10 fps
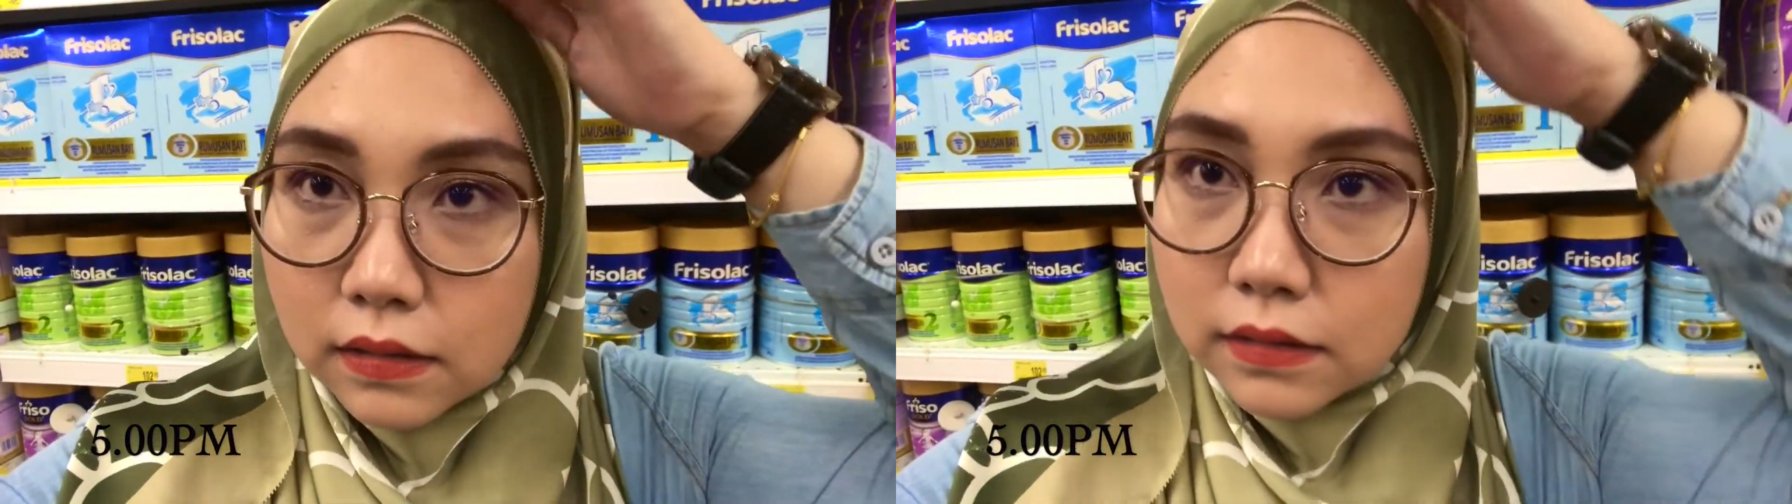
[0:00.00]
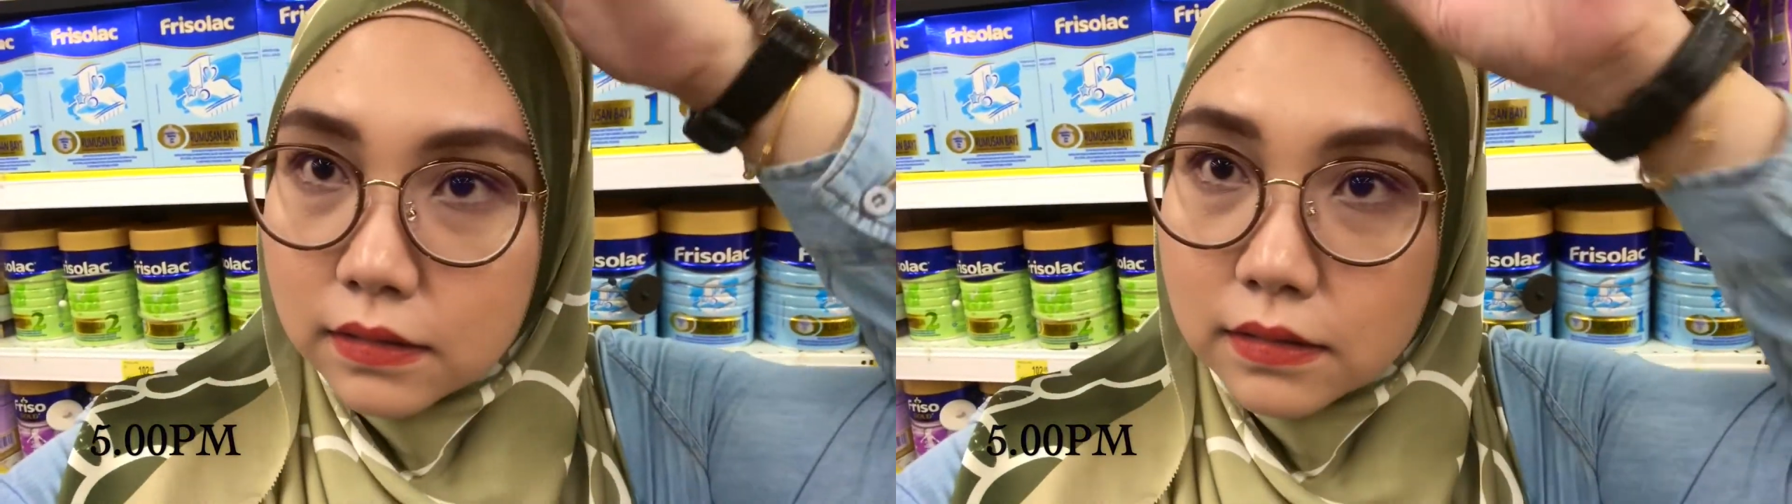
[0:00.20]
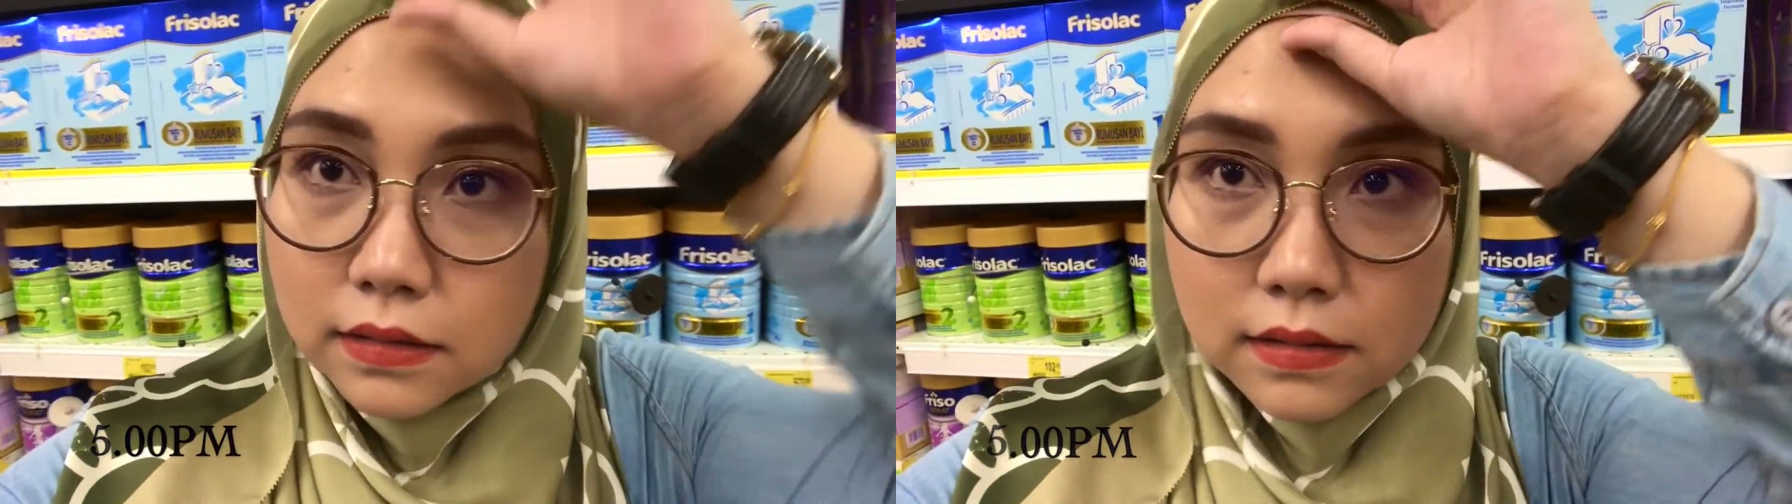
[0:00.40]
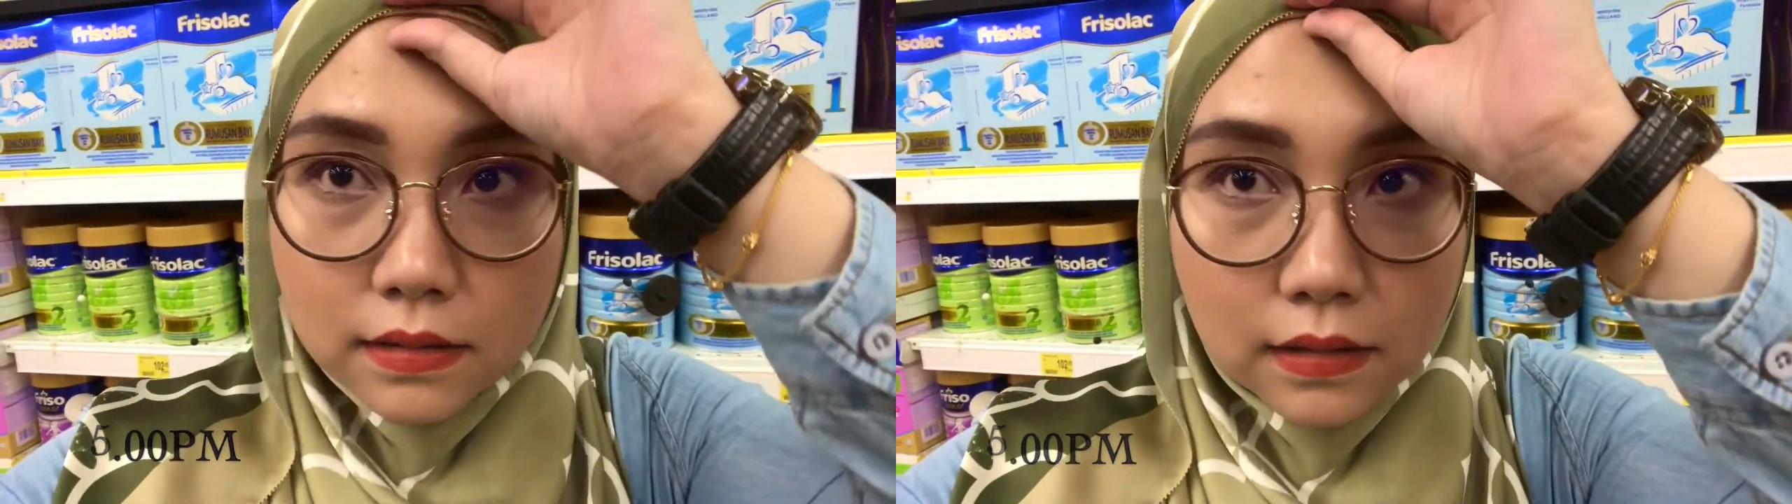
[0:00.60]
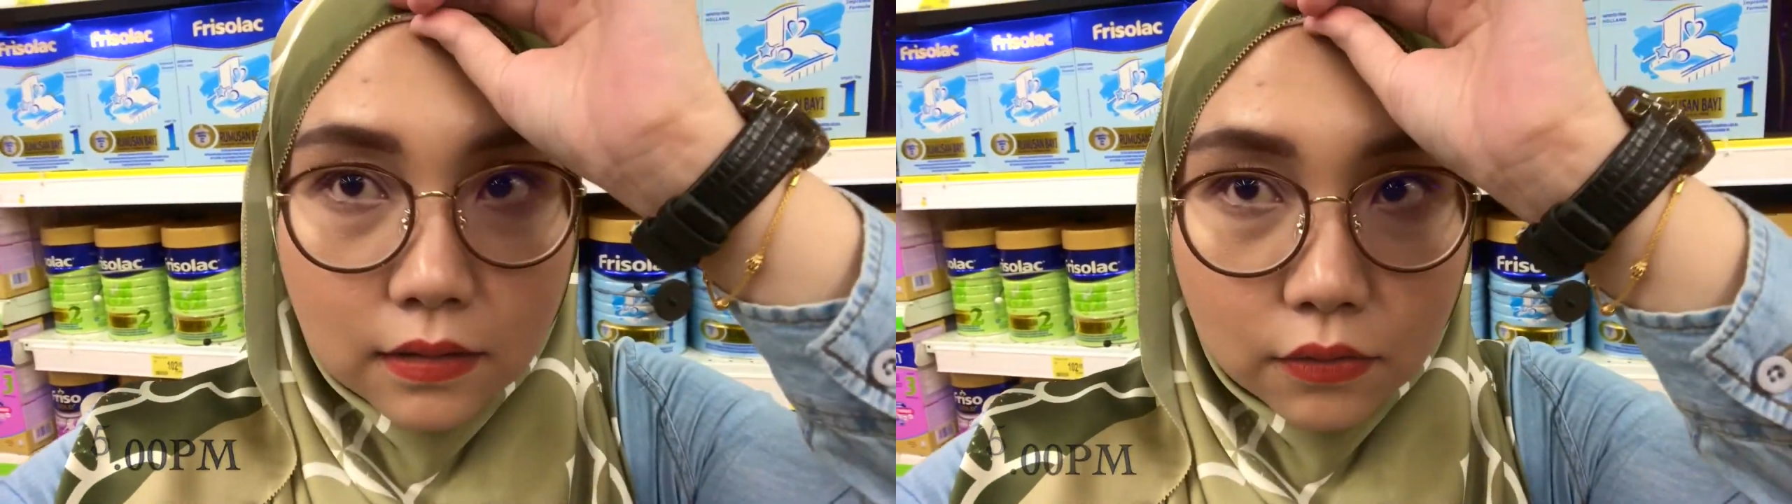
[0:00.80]
This is
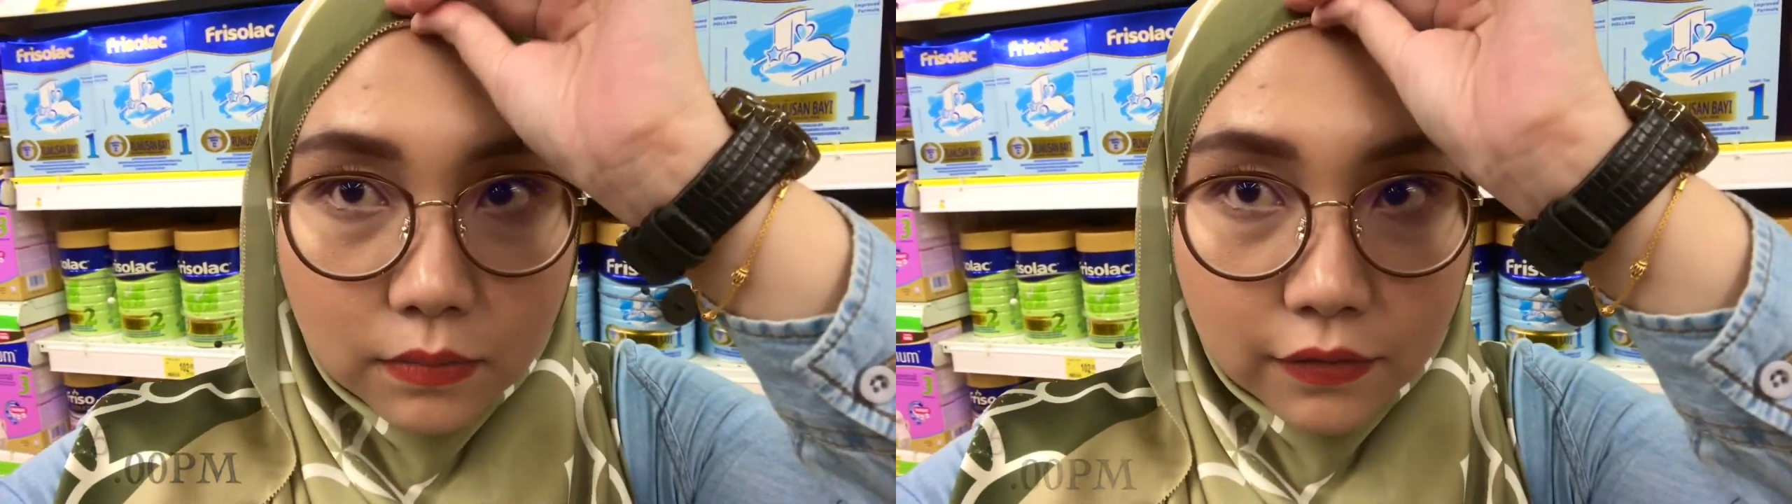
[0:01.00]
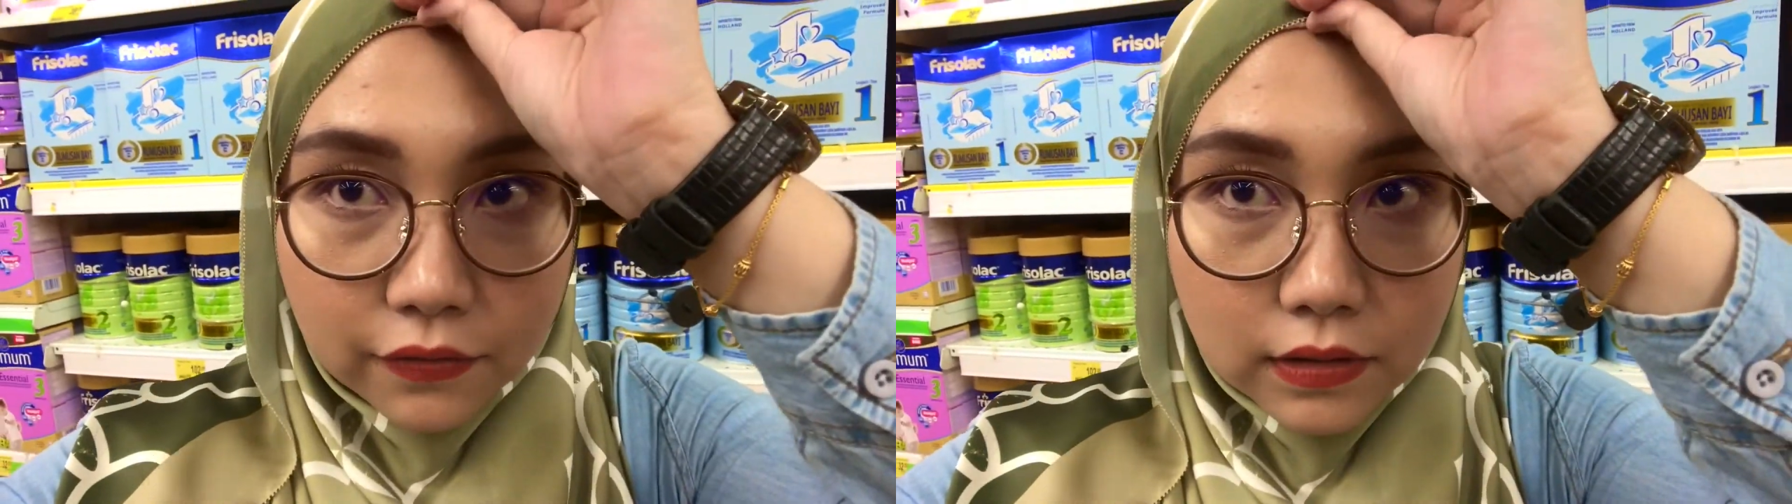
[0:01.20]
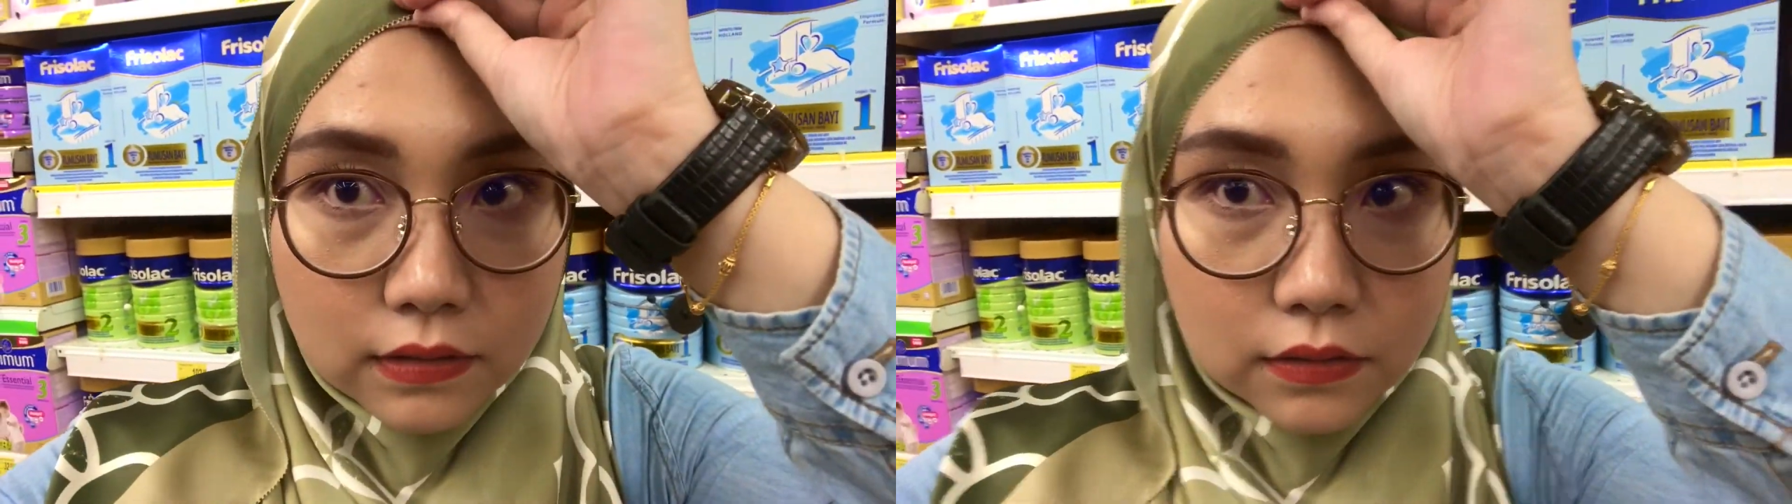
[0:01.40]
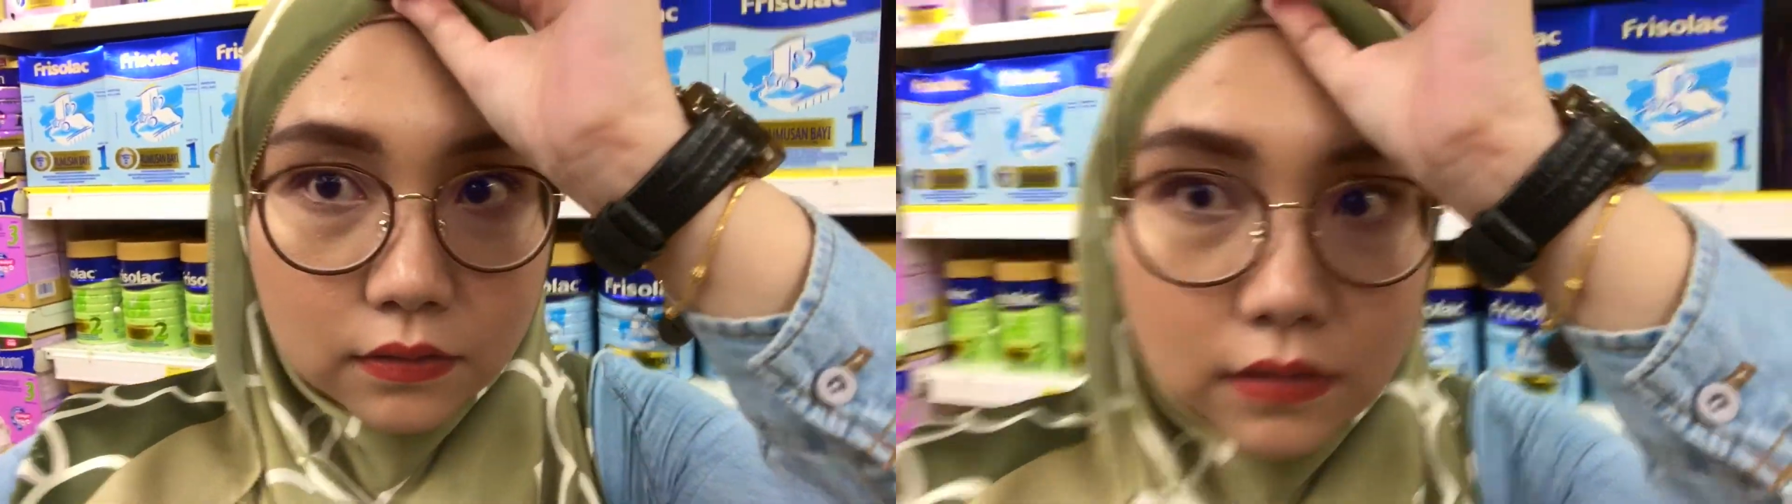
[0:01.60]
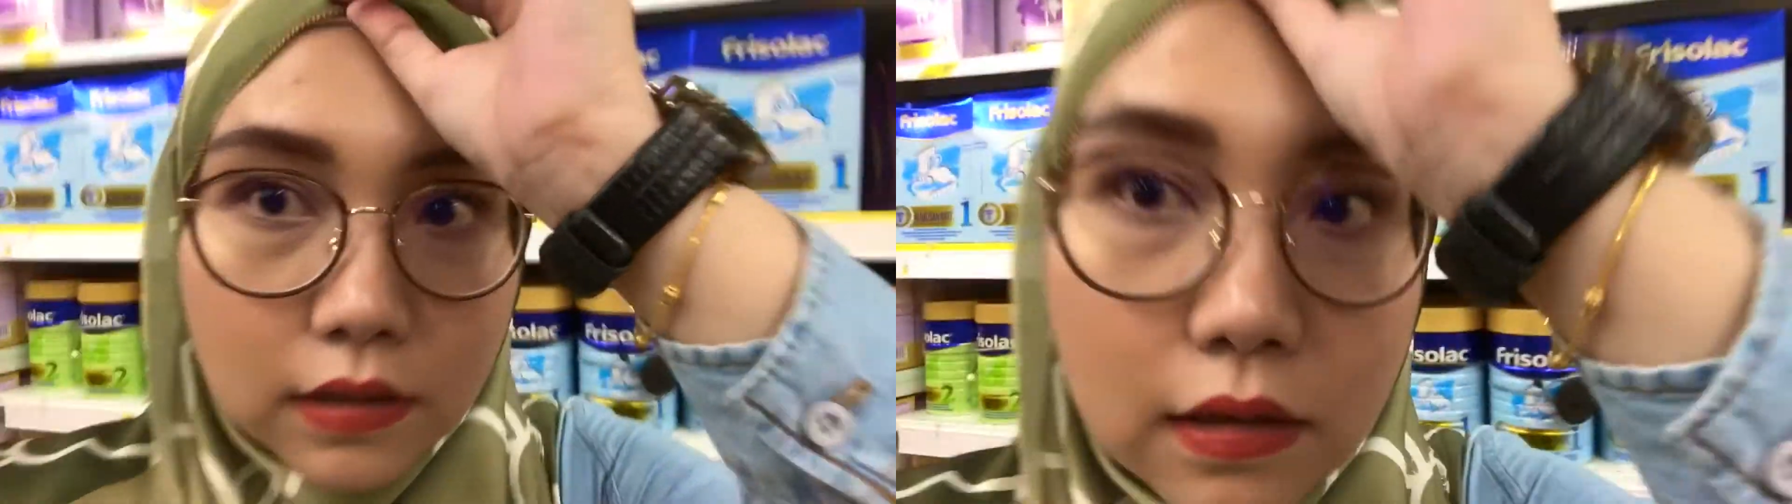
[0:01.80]
how my face
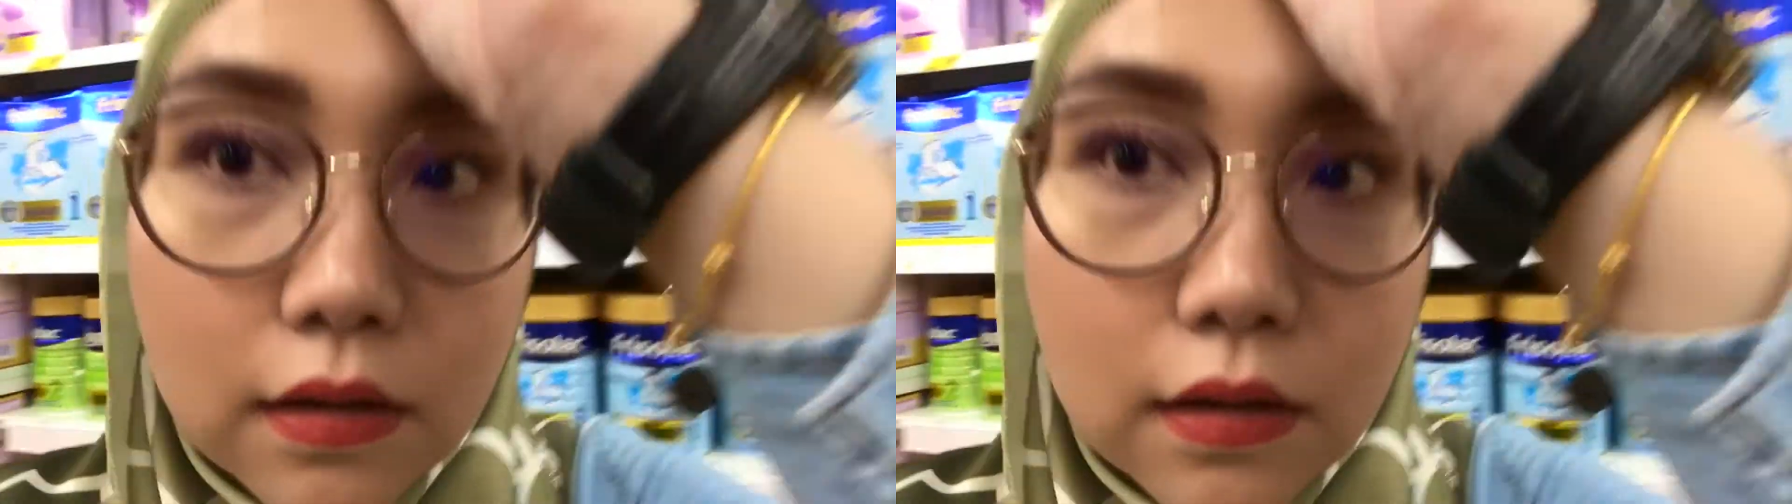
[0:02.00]
looks right